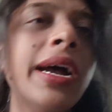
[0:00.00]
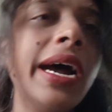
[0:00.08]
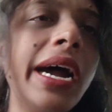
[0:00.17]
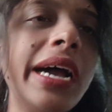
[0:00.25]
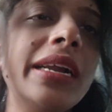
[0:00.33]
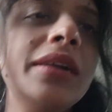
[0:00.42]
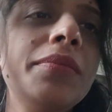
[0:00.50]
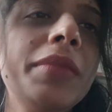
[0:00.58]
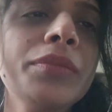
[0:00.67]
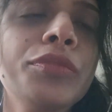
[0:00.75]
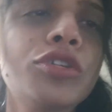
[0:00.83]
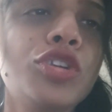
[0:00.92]
and my
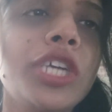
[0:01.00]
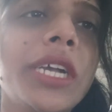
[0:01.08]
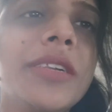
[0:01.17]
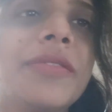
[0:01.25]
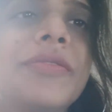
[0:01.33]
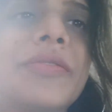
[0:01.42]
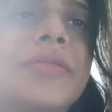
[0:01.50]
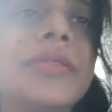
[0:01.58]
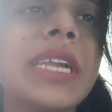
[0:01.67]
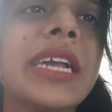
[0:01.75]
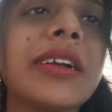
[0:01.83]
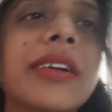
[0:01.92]
bookshelf.
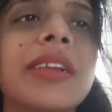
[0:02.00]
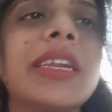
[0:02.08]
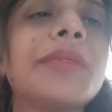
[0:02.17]
Like, let